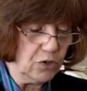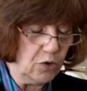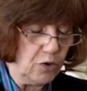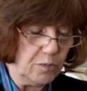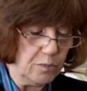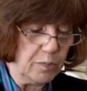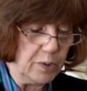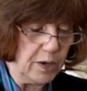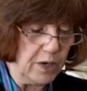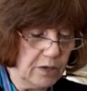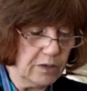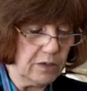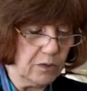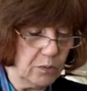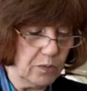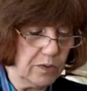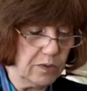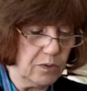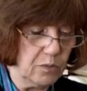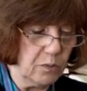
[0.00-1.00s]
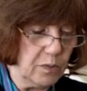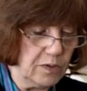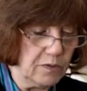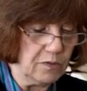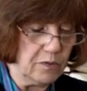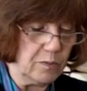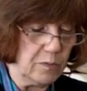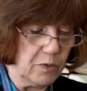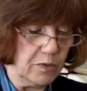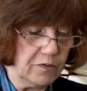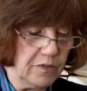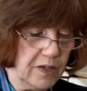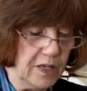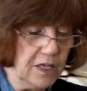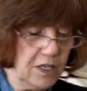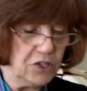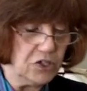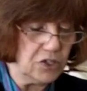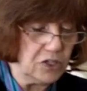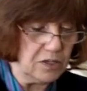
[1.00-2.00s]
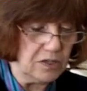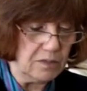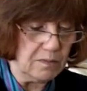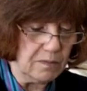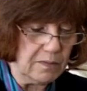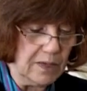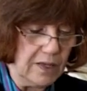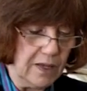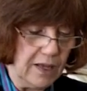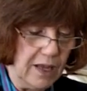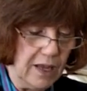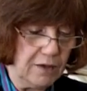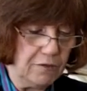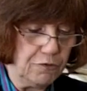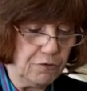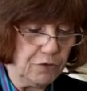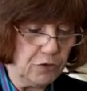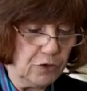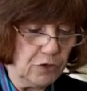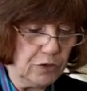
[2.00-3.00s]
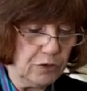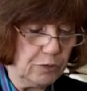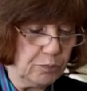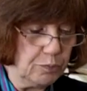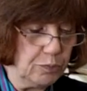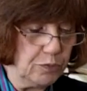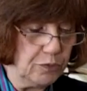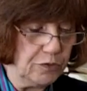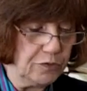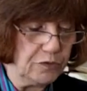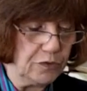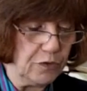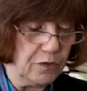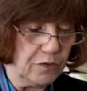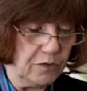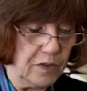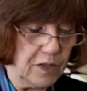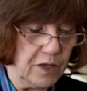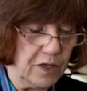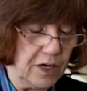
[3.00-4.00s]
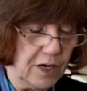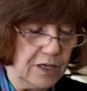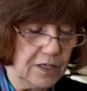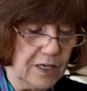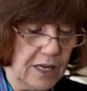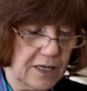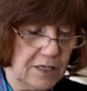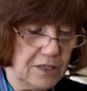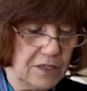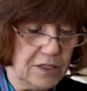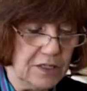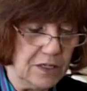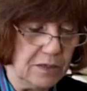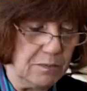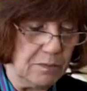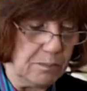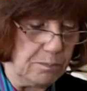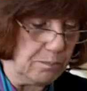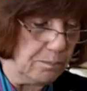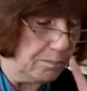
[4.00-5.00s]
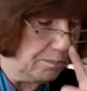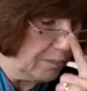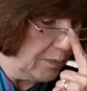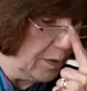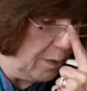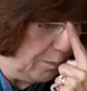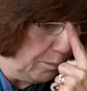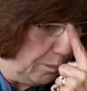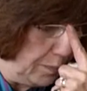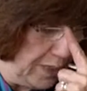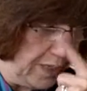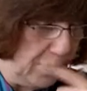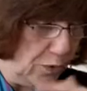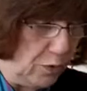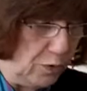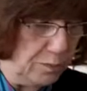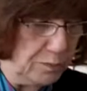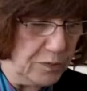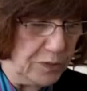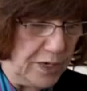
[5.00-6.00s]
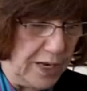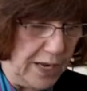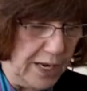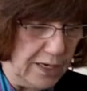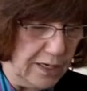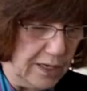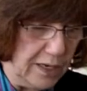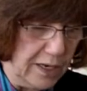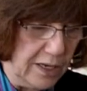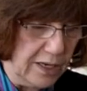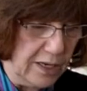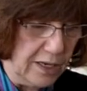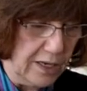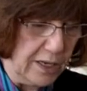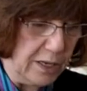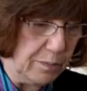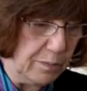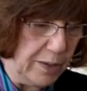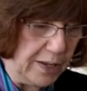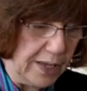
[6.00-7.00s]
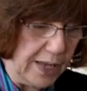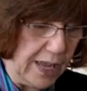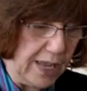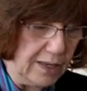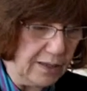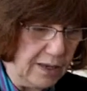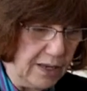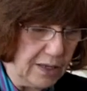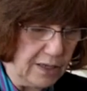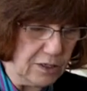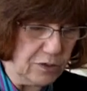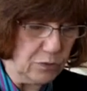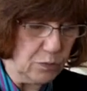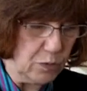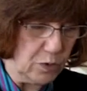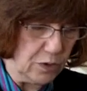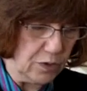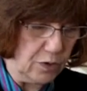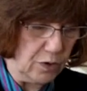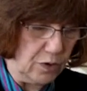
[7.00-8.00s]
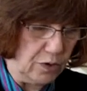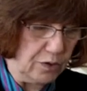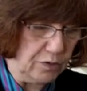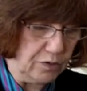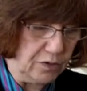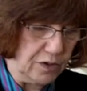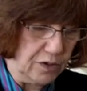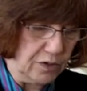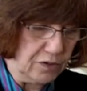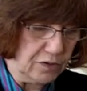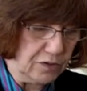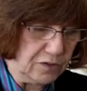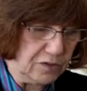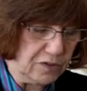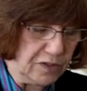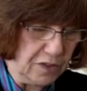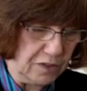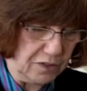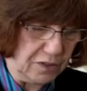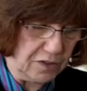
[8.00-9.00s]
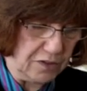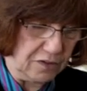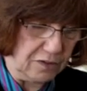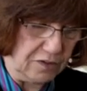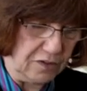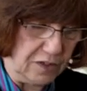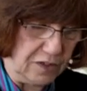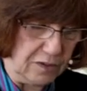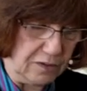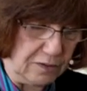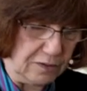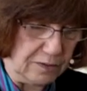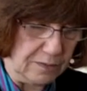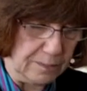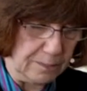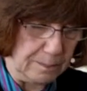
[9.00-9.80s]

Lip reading: compared it with the wisdom of Egypt, and further proofs of their identity being obtained, he began his work of synthesis.